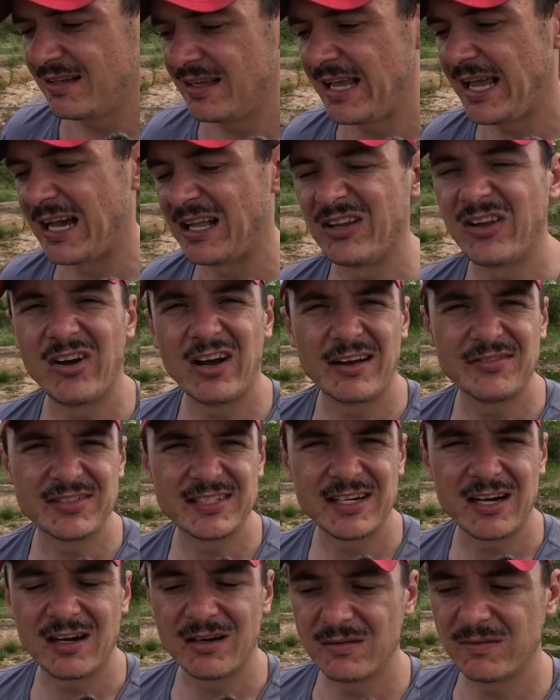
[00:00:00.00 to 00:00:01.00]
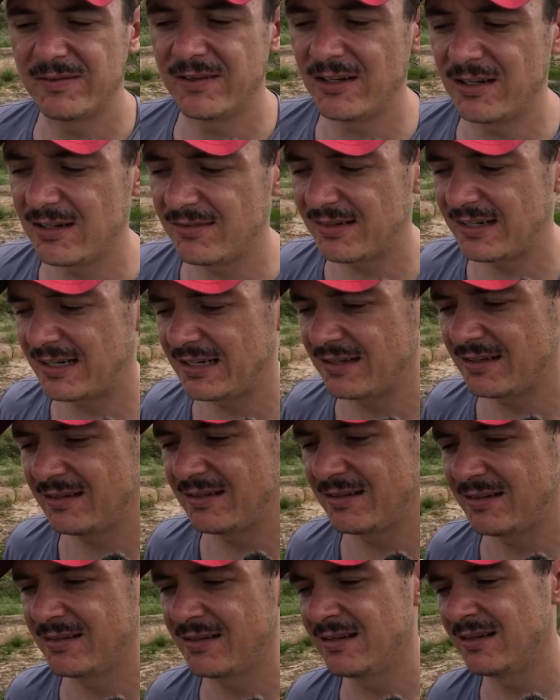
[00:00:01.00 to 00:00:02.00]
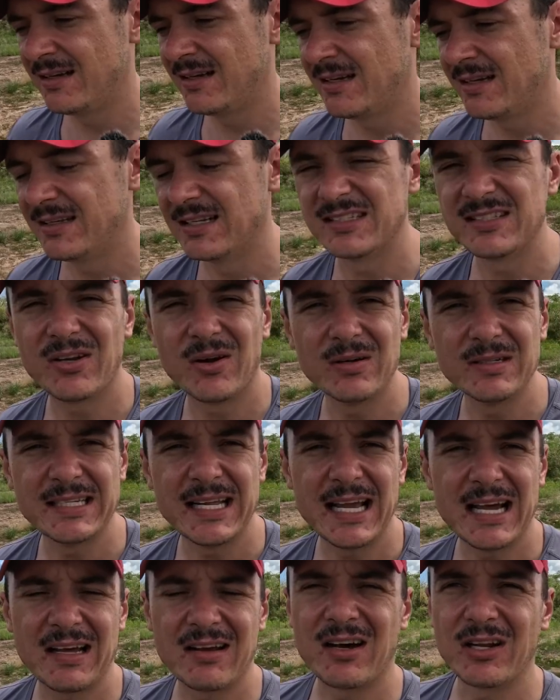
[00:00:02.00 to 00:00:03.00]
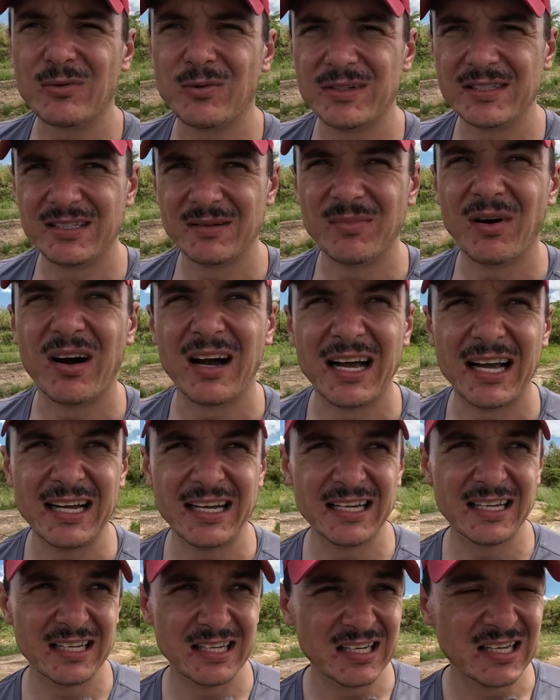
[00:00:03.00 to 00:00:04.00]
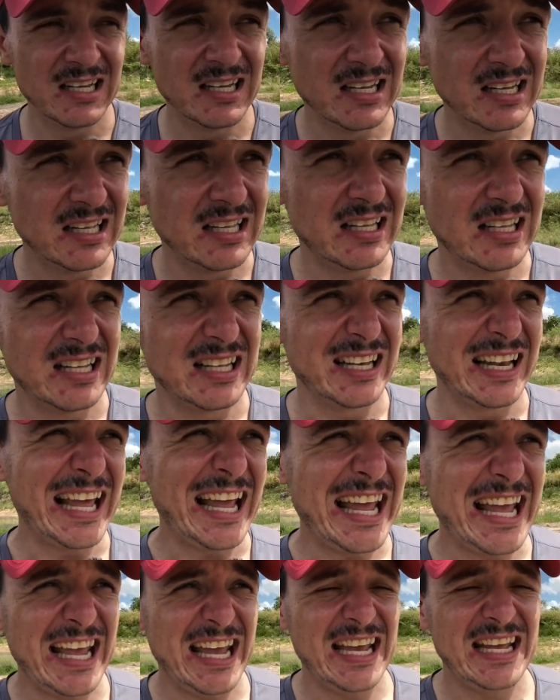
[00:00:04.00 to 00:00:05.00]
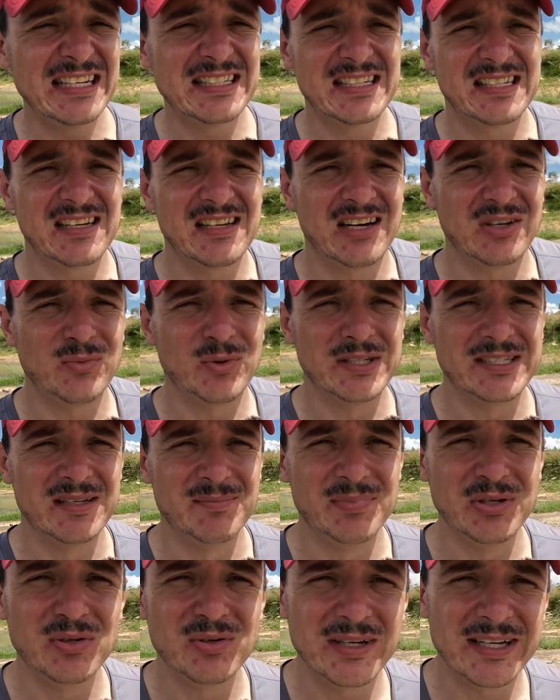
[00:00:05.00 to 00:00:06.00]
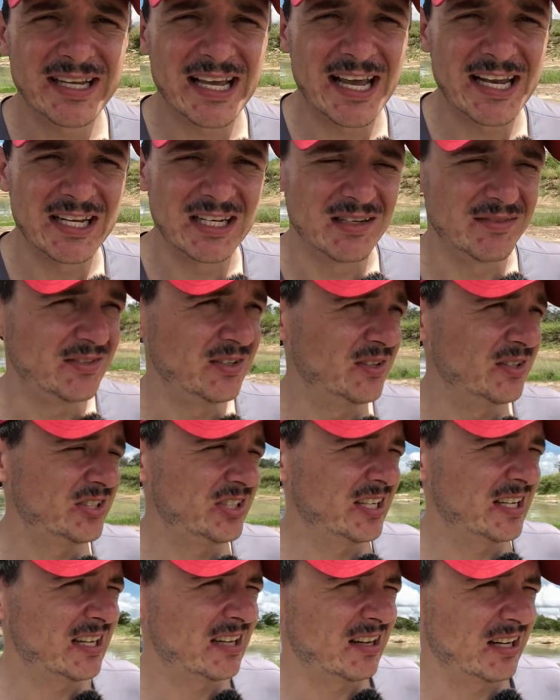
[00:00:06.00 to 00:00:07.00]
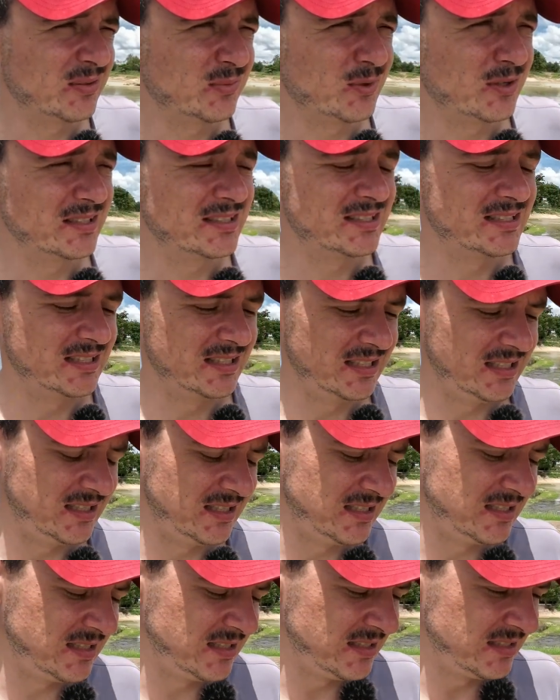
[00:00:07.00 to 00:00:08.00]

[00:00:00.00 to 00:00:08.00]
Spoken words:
our lifestyle further. There's no doubt I'd want to buy land, I'd want to build again in the future, I'd want to,